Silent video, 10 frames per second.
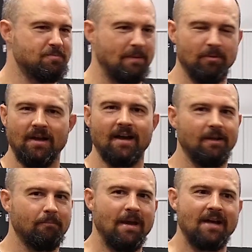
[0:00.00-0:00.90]
Yep. People not
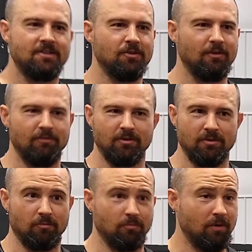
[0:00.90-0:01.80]
getting back to you even though
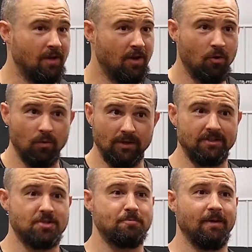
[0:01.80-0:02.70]
you're
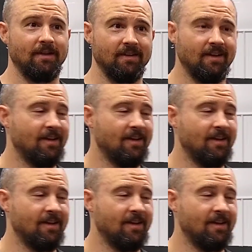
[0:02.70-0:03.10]
willing to spend,